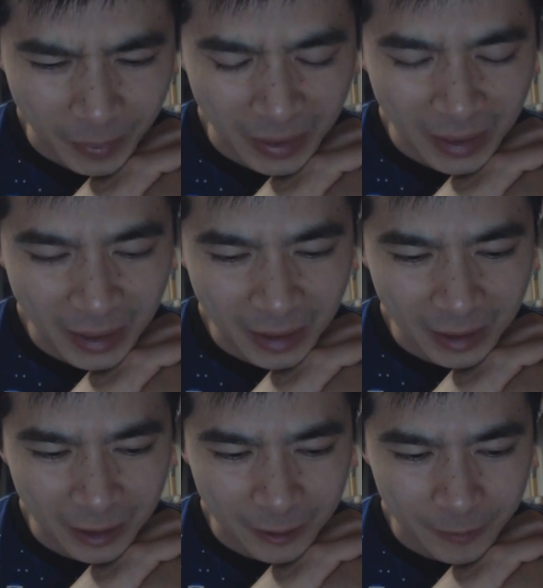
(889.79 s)
But
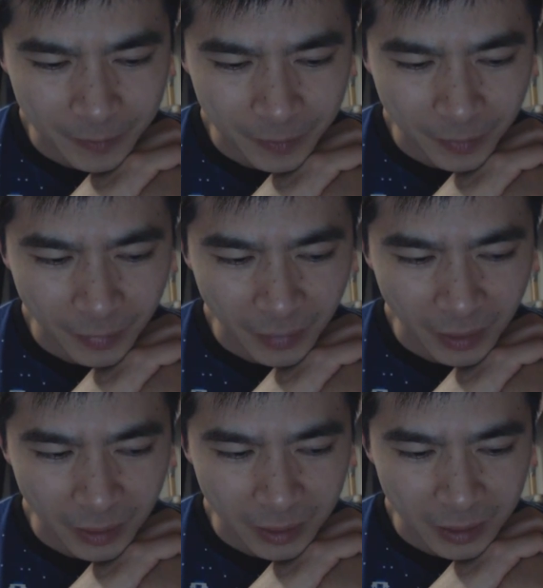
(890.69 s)
yeah,
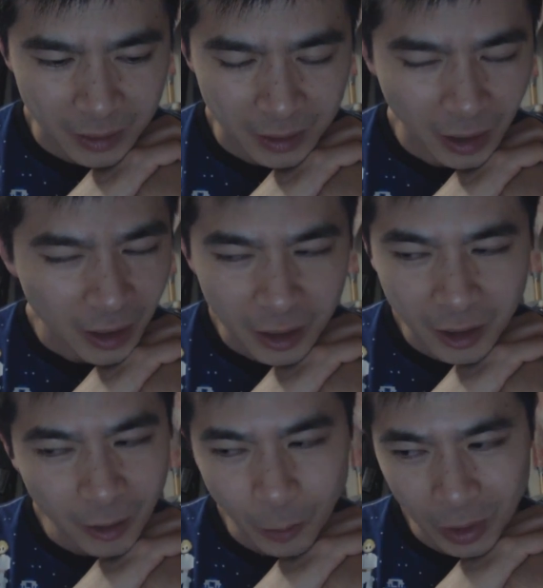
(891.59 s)
I don't
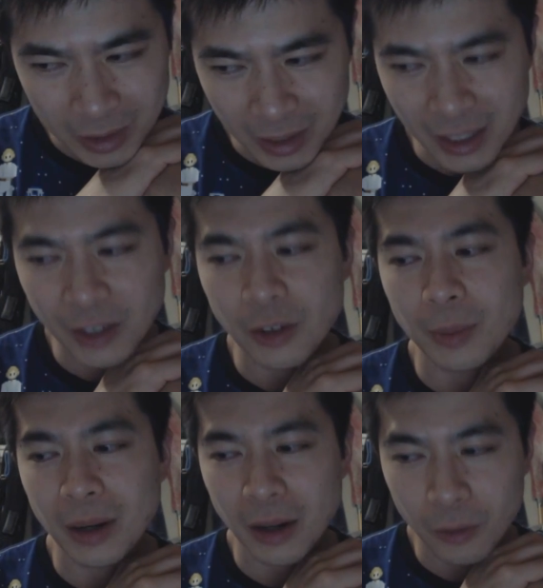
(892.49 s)
know what to think of
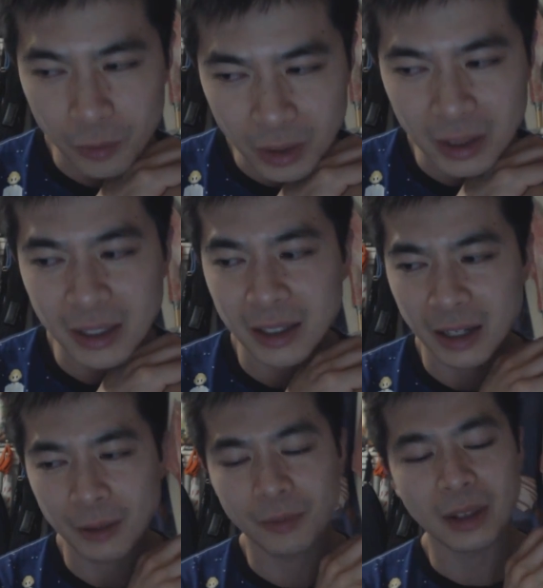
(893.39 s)
it, but I
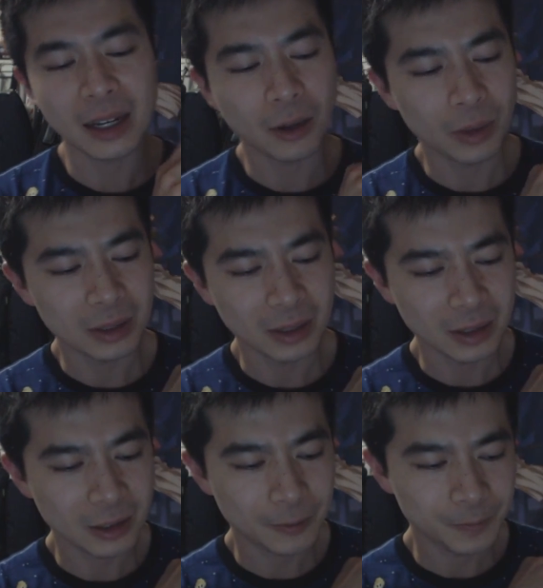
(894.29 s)
really am glad I went to
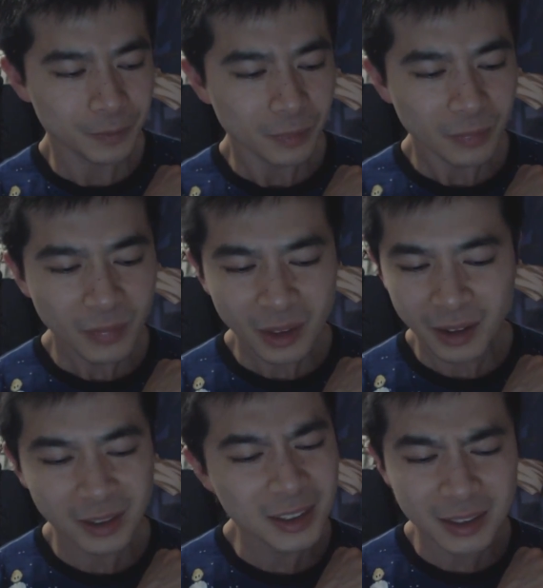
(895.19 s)
this.
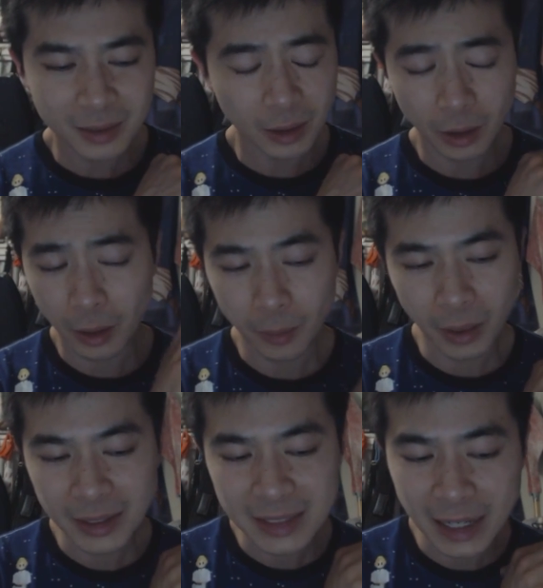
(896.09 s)
And just
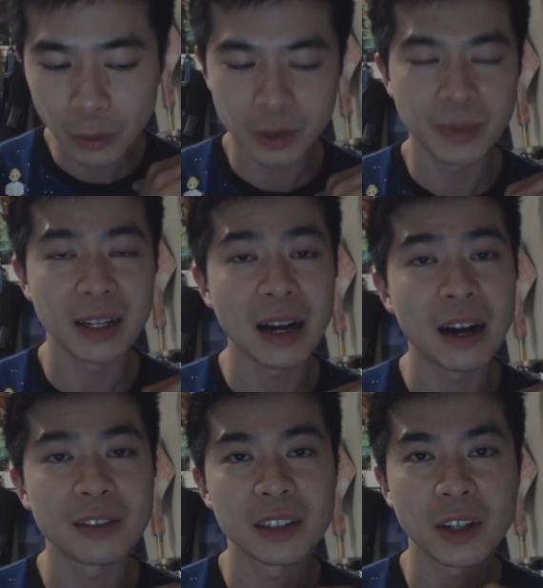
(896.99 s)
my day was better
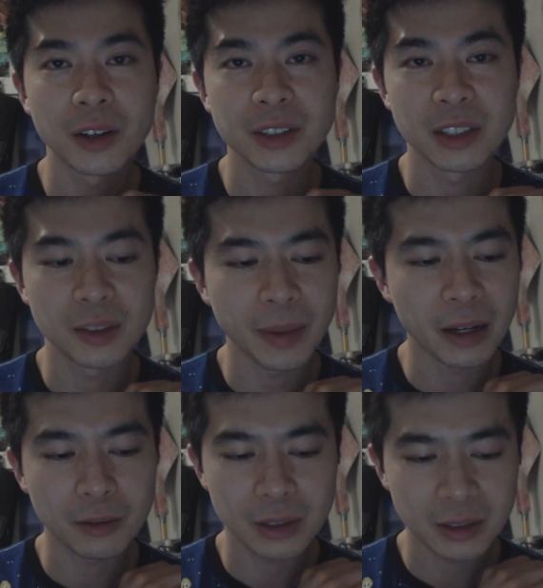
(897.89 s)
after going to this
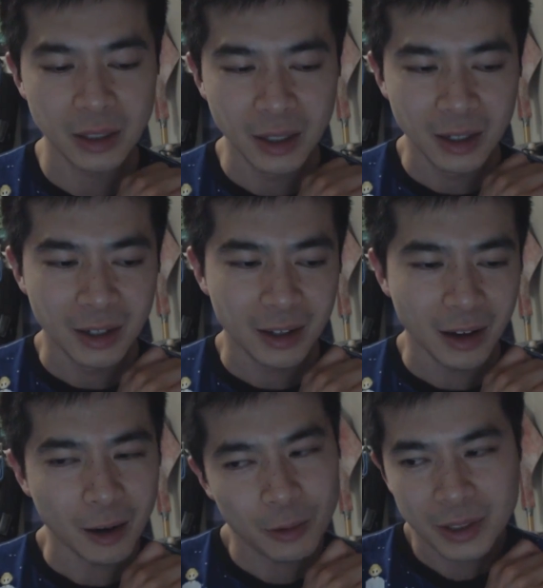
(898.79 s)
panel. Just
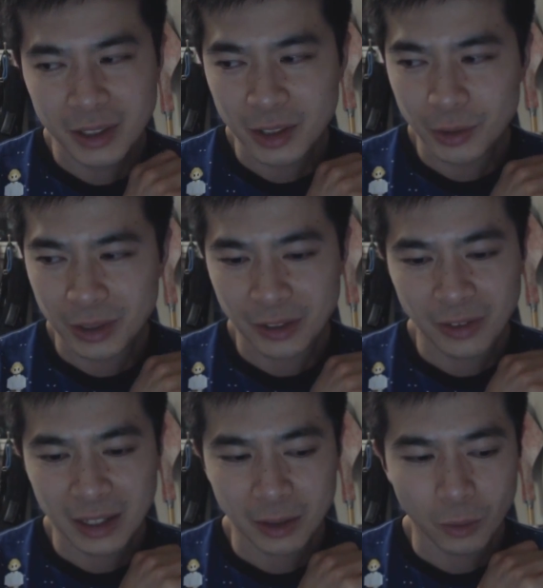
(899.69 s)
I was just enjoying the
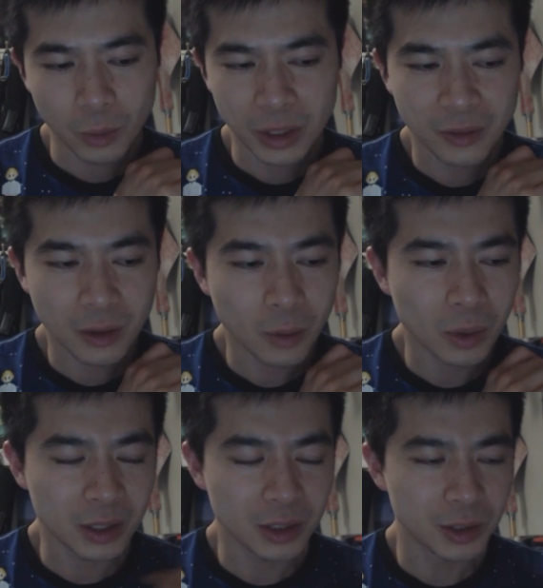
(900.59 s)
fact that whatever I
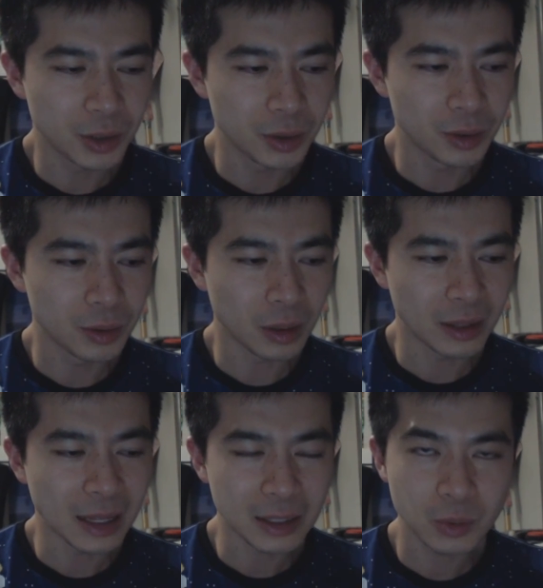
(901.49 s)
wanted to do,
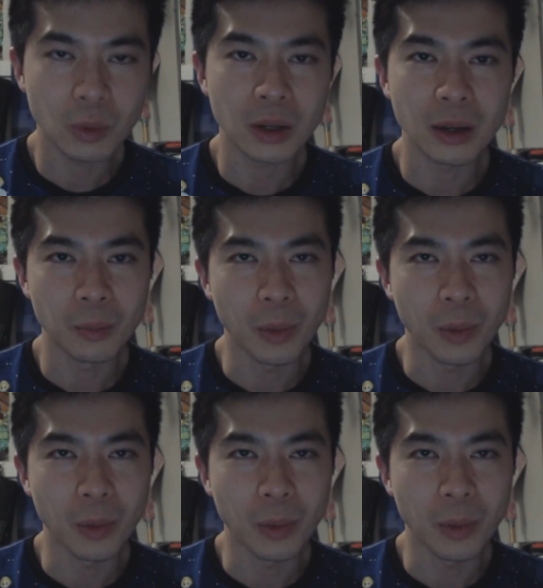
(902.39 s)
that's what